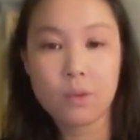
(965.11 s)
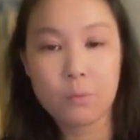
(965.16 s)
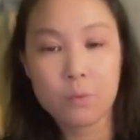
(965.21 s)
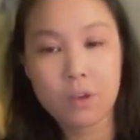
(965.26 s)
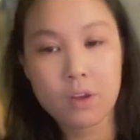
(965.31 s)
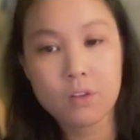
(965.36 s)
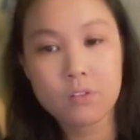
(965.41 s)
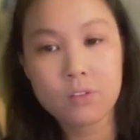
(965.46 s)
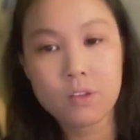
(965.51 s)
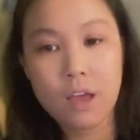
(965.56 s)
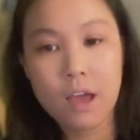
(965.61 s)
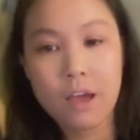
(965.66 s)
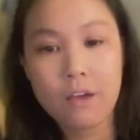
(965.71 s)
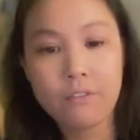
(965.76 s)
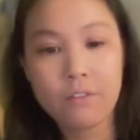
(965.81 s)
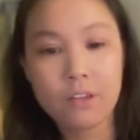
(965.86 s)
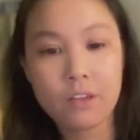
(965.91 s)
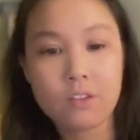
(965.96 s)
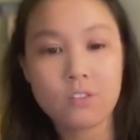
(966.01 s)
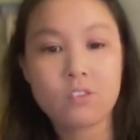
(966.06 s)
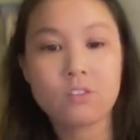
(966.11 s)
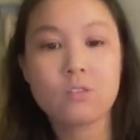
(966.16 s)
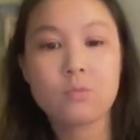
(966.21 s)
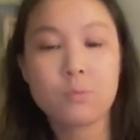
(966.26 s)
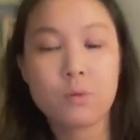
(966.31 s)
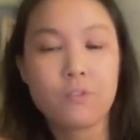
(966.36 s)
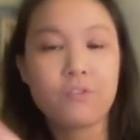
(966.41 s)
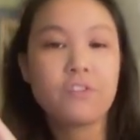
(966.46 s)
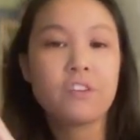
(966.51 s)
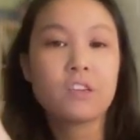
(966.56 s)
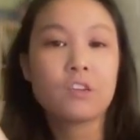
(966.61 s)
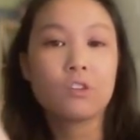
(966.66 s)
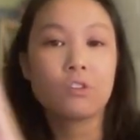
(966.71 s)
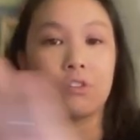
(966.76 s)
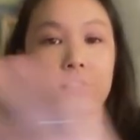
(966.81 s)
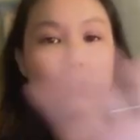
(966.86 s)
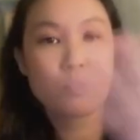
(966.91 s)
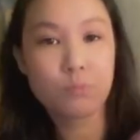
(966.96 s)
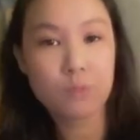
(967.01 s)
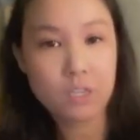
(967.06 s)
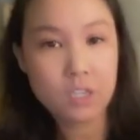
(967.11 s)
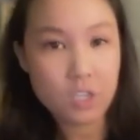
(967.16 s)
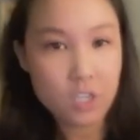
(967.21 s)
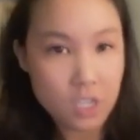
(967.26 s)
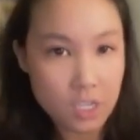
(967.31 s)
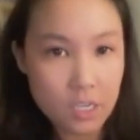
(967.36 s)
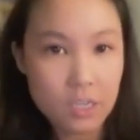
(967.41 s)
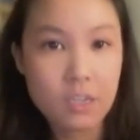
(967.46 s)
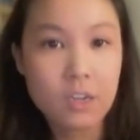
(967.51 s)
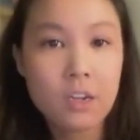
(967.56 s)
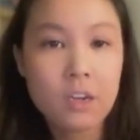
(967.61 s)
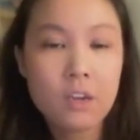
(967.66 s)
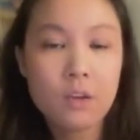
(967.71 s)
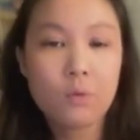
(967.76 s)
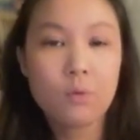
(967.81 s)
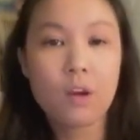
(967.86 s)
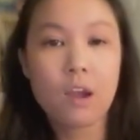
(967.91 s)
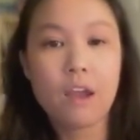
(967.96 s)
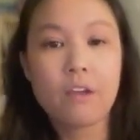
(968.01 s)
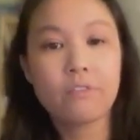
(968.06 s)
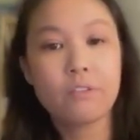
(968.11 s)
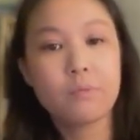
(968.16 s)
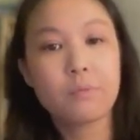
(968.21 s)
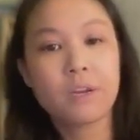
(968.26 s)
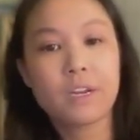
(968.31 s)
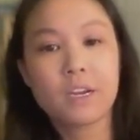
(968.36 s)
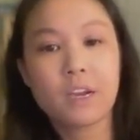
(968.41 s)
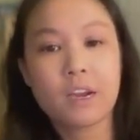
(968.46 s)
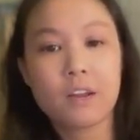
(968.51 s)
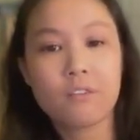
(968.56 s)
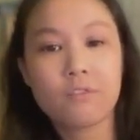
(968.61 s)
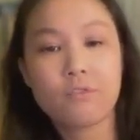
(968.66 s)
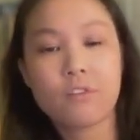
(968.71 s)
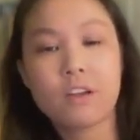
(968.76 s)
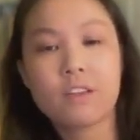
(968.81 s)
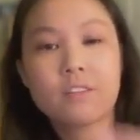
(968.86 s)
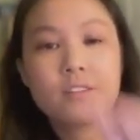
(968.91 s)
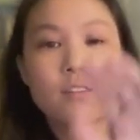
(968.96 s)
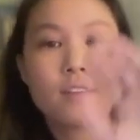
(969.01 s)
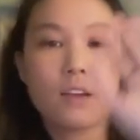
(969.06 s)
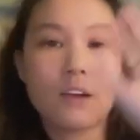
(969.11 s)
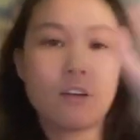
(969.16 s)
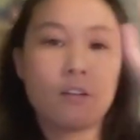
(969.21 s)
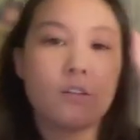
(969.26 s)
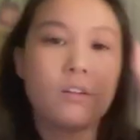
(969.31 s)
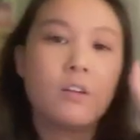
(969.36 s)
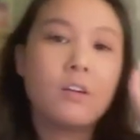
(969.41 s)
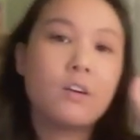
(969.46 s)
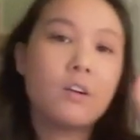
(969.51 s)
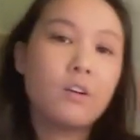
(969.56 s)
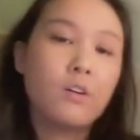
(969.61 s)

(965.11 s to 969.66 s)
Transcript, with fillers: And we also have like a superficial spreadsheet where everybody kind of writes down